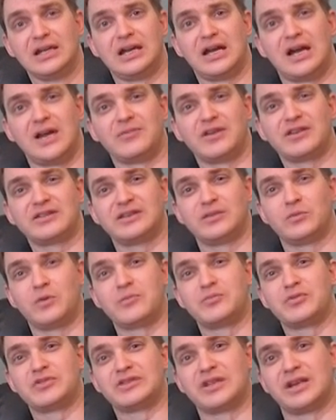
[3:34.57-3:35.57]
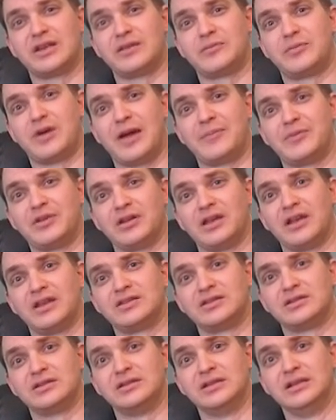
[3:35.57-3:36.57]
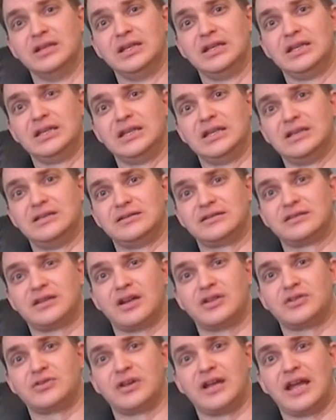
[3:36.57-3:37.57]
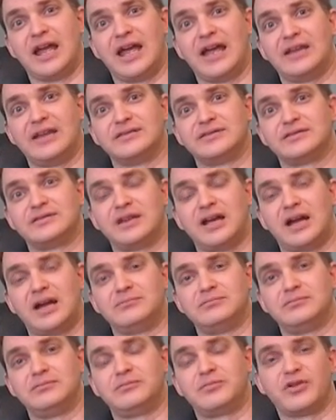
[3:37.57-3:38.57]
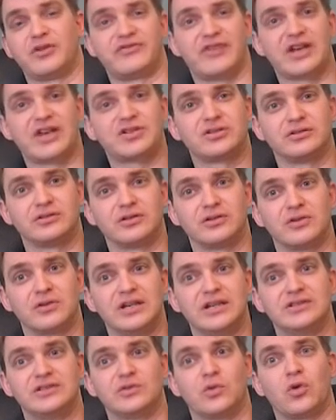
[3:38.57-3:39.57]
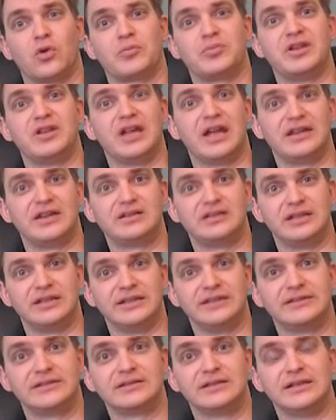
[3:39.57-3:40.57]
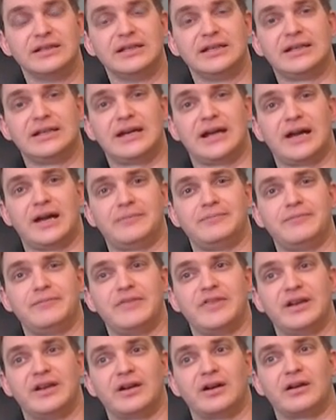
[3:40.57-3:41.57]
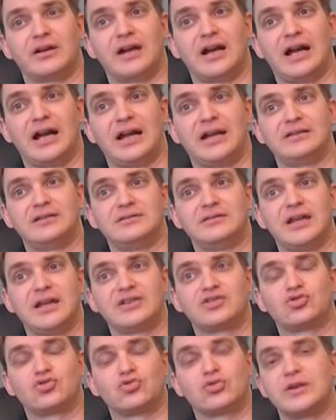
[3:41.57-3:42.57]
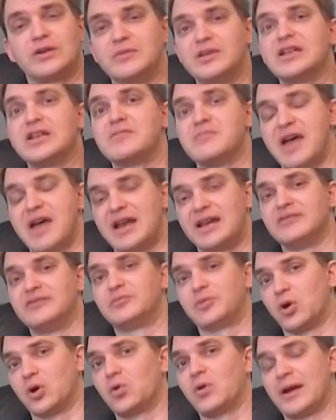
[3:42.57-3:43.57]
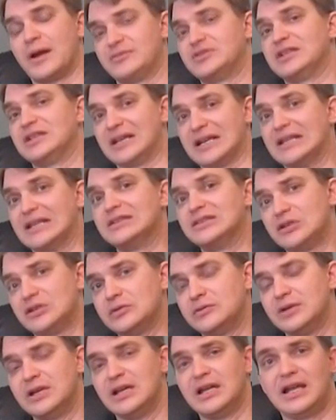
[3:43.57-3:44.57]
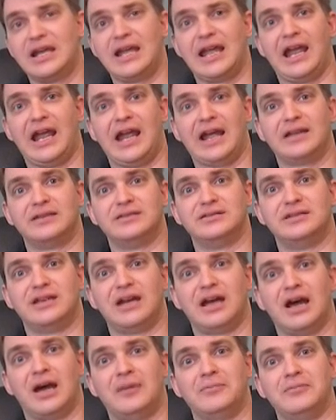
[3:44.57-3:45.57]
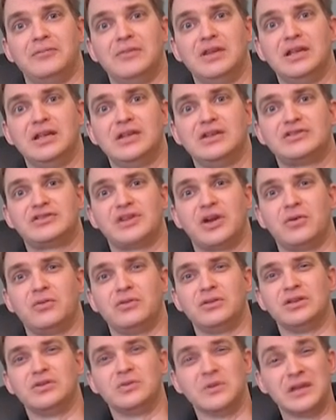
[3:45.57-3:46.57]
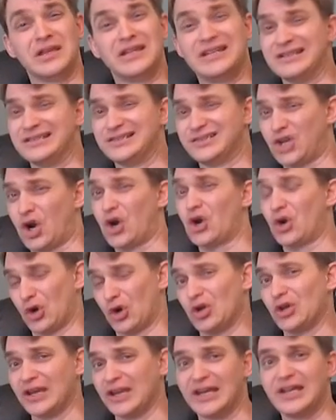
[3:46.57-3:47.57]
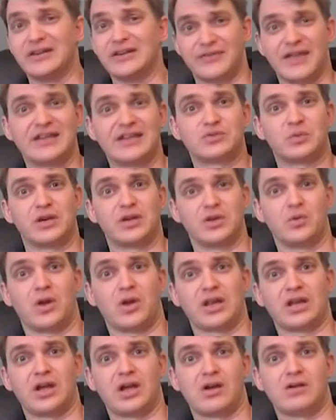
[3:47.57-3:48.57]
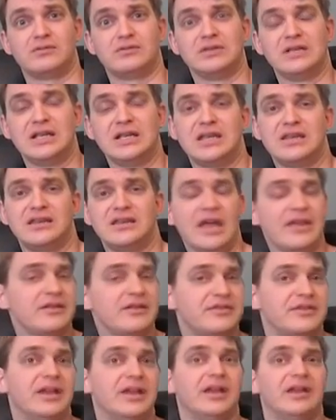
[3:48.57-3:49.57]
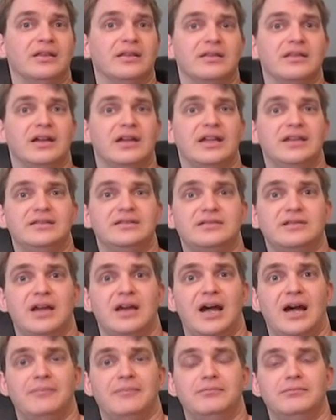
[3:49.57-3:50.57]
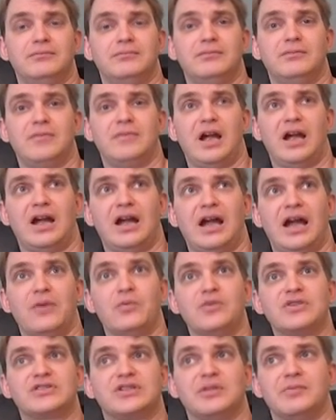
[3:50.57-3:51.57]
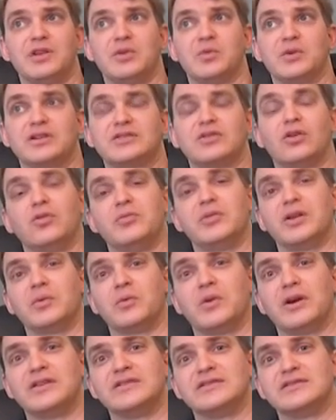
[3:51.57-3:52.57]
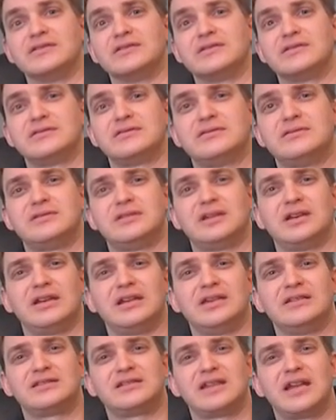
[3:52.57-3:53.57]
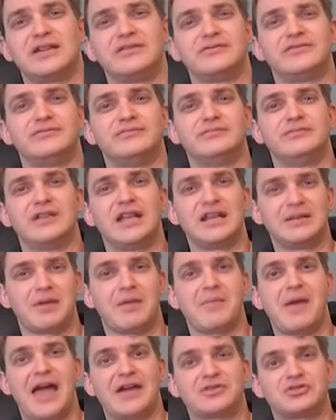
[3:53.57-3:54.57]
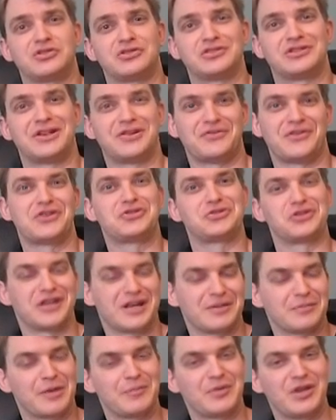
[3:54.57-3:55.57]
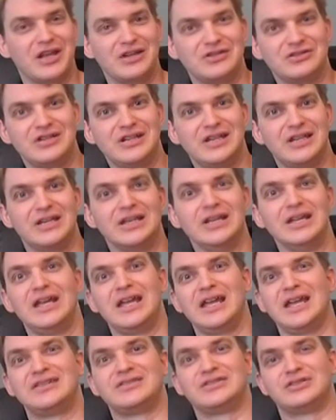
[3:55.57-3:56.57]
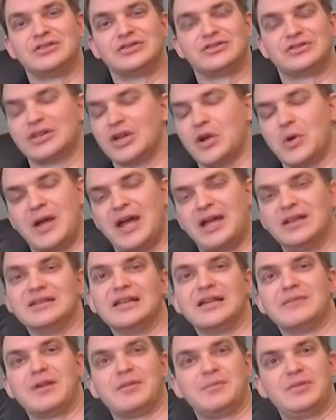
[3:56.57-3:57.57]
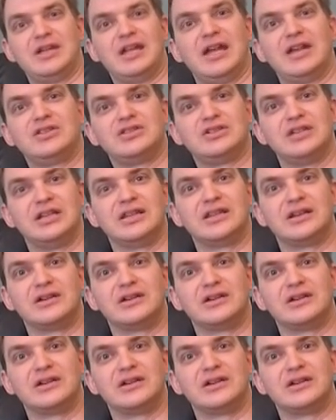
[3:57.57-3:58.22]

Um, less than 1% of the population in this country has um, professional degrees or PhDs. Um, they're uh, extremely competitive programs to get into. And um, so you really need to start early if that's where you want to go. The other thing that um, I wish somebody would have told me was to instead of getting my master's and then eventually getting my PhD is just to go ahead and get my PhD.